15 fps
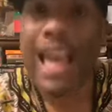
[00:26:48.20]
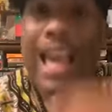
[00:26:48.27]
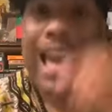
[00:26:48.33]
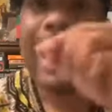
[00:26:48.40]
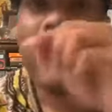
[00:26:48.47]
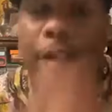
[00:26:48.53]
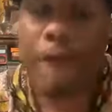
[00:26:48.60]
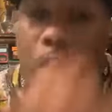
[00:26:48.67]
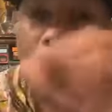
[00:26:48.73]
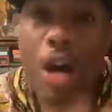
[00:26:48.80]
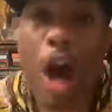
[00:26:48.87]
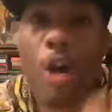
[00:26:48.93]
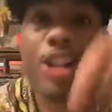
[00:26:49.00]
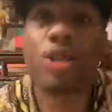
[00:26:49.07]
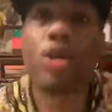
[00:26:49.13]
And if you
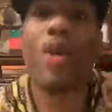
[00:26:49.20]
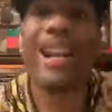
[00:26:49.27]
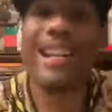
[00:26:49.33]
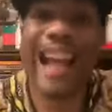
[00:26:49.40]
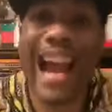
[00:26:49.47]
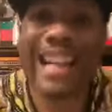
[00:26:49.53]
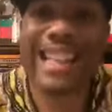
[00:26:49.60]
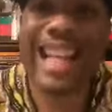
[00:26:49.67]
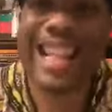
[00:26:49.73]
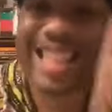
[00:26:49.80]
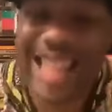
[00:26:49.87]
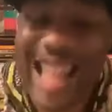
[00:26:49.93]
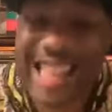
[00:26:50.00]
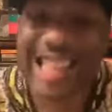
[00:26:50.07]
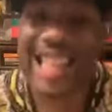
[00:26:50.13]
notice during the
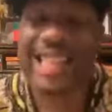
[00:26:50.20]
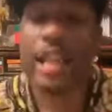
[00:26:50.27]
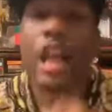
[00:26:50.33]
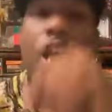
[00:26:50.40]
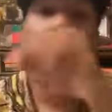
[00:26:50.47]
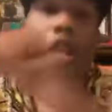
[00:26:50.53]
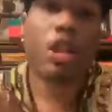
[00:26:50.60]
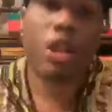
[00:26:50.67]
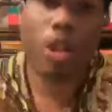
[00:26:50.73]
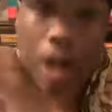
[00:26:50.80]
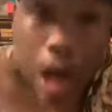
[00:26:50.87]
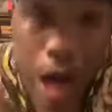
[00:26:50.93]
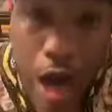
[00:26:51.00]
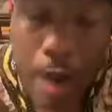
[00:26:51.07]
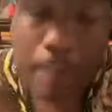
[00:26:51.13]
1960s,
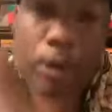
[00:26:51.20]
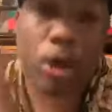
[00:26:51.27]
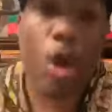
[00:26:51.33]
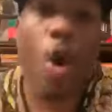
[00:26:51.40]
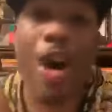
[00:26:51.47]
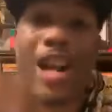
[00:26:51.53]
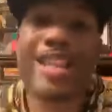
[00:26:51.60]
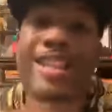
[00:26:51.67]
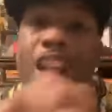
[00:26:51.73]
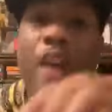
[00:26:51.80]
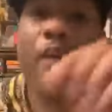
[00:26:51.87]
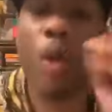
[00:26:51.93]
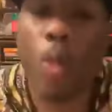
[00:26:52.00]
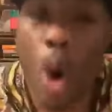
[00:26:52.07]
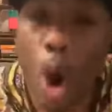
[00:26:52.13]
um, during the
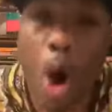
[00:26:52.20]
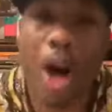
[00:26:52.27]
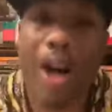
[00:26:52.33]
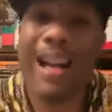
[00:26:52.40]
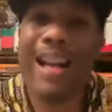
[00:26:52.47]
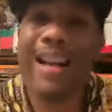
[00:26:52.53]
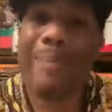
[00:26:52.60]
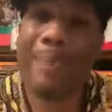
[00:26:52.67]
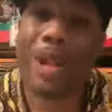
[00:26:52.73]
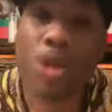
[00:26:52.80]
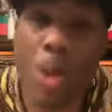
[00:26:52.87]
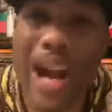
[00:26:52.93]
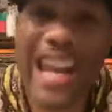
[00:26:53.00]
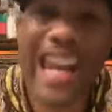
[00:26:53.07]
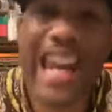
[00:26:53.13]
Civil War
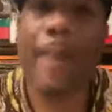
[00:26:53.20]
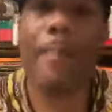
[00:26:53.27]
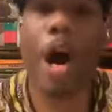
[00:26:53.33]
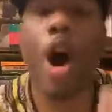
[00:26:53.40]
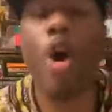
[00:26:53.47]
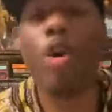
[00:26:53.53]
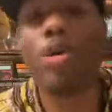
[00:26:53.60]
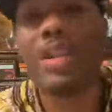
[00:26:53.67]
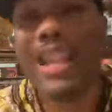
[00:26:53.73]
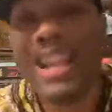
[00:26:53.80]
between Igbos